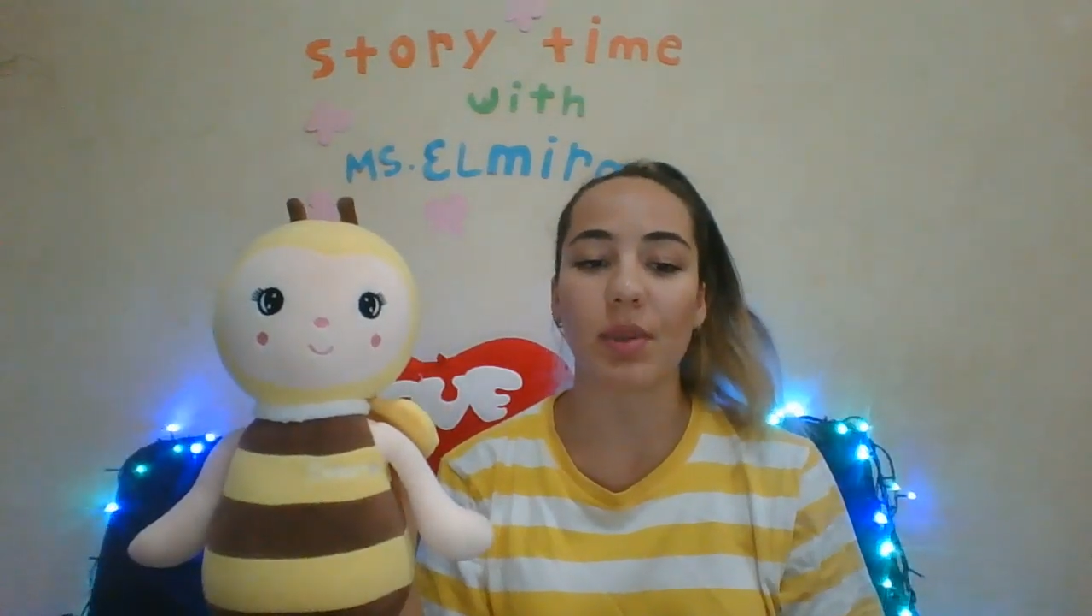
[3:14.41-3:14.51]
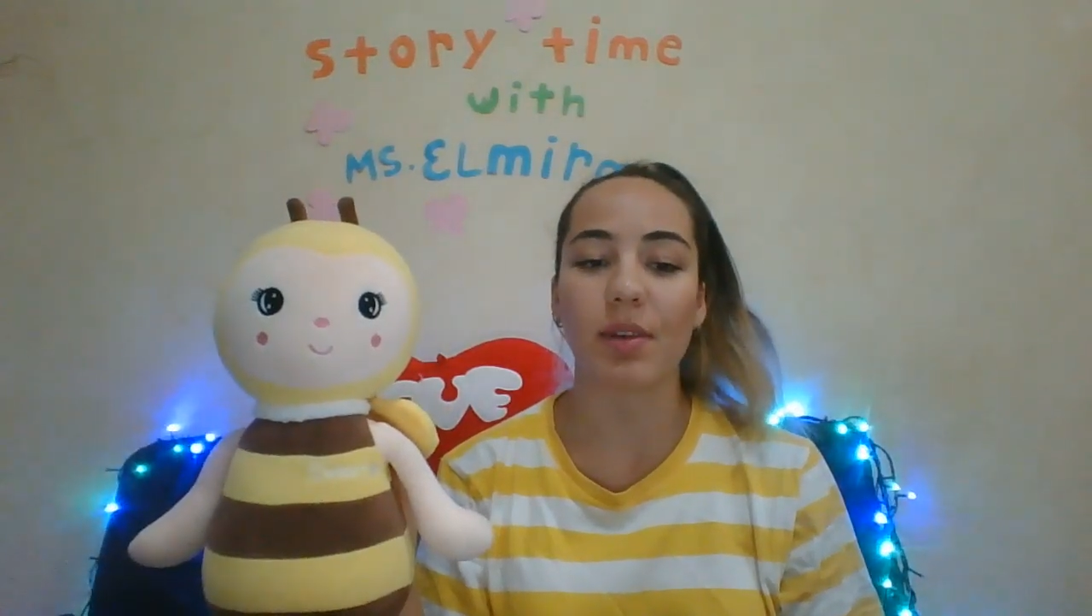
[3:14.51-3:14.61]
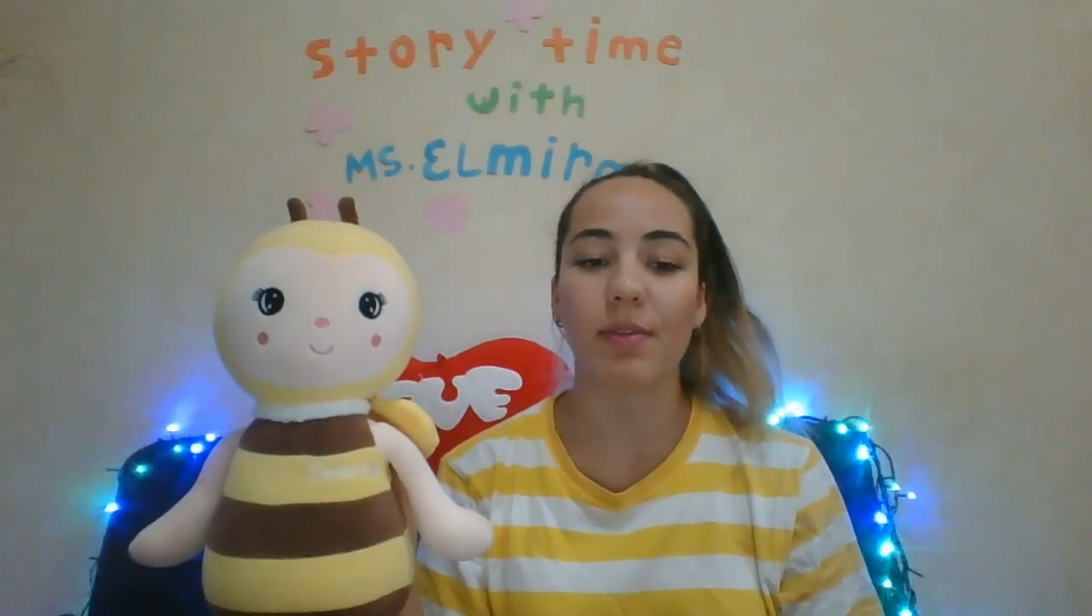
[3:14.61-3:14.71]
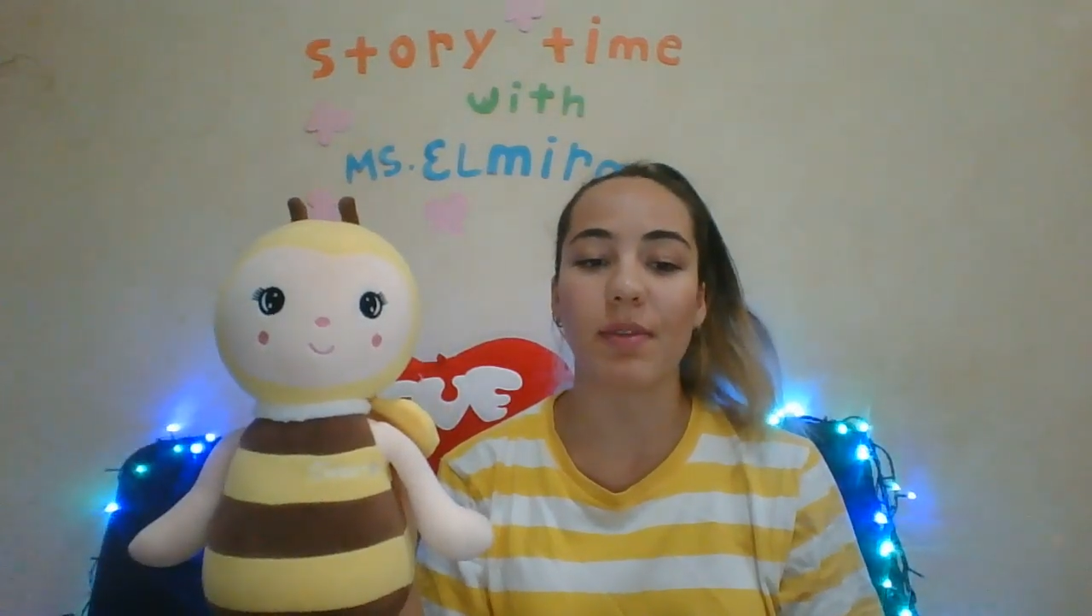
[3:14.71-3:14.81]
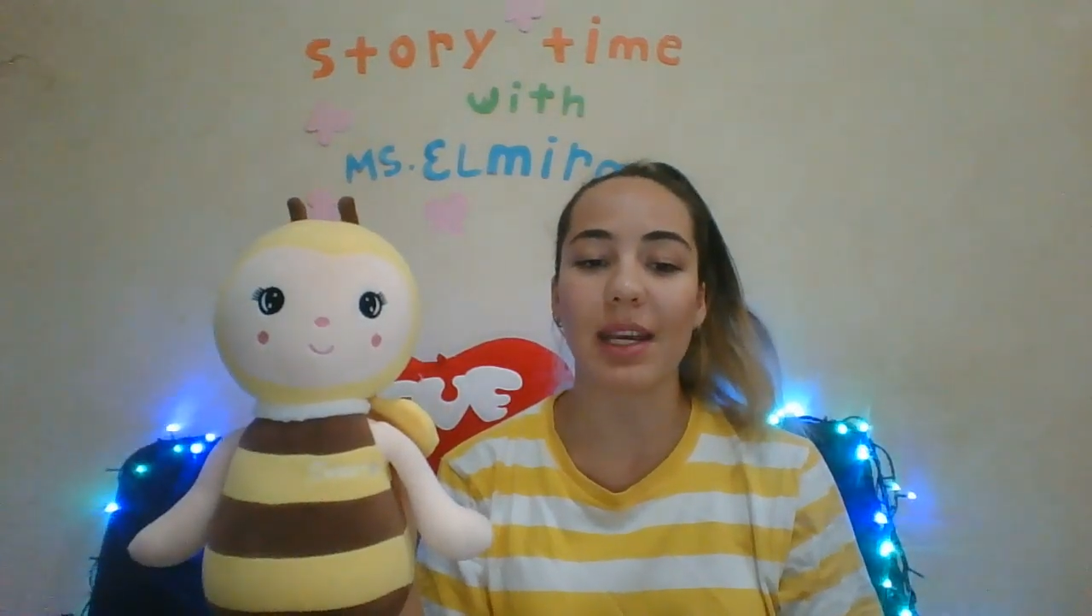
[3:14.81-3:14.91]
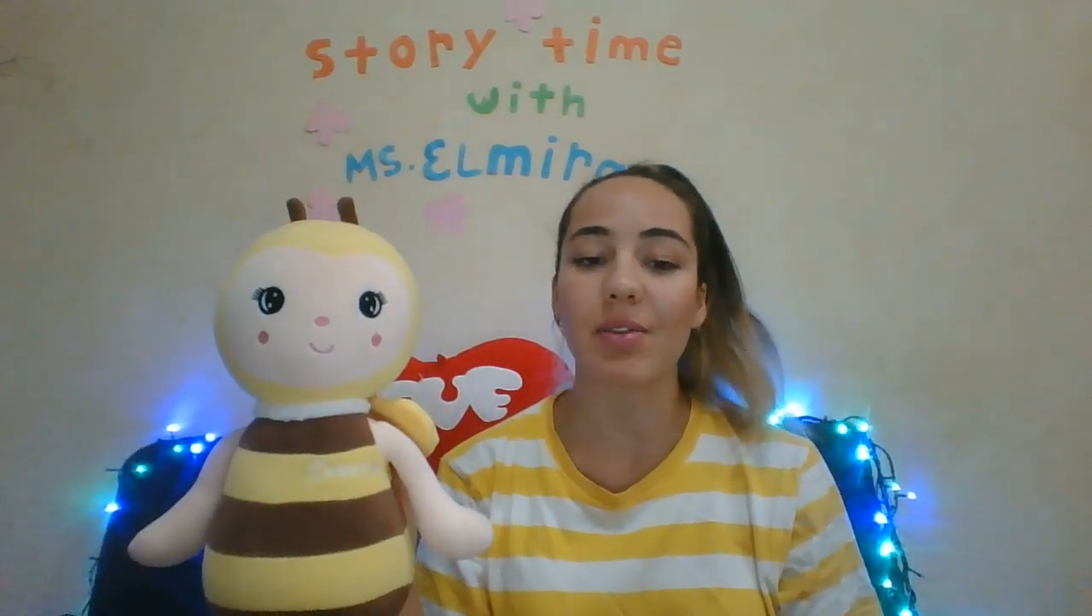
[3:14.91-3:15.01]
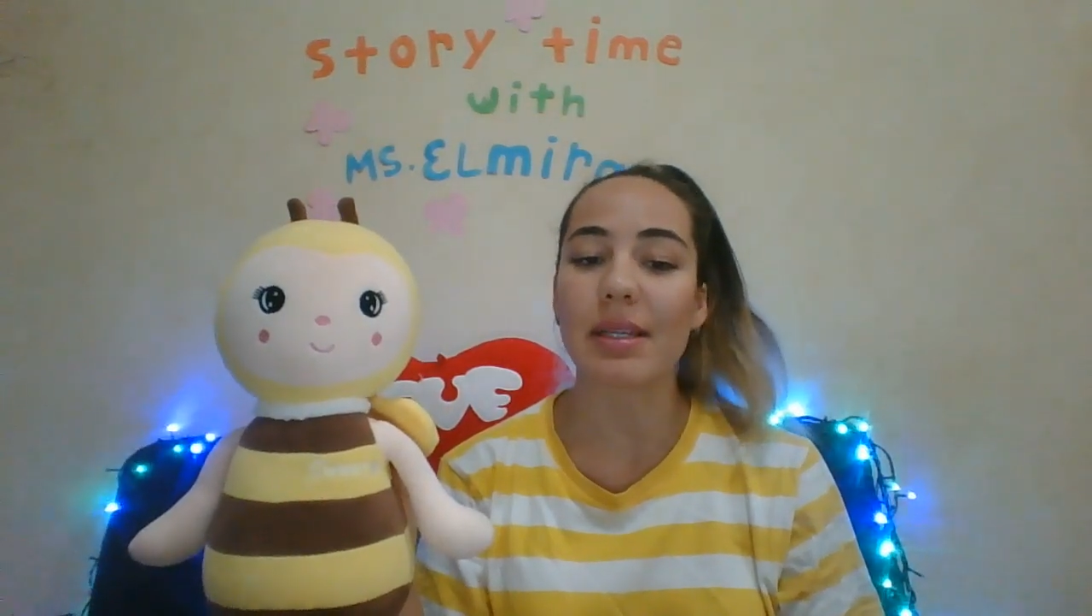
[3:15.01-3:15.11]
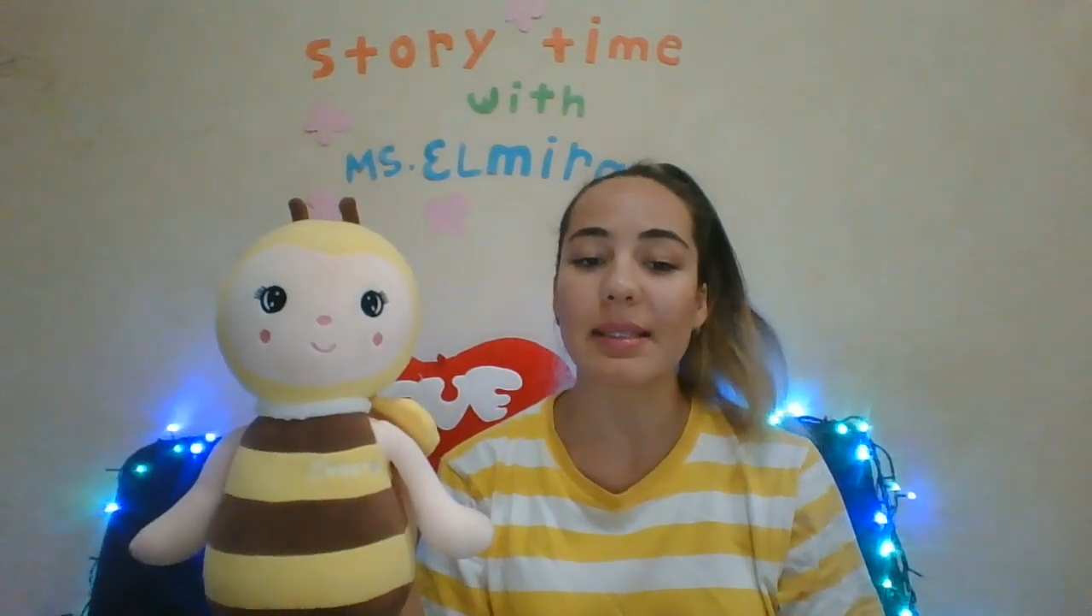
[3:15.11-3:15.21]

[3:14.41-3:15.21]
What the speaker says: the very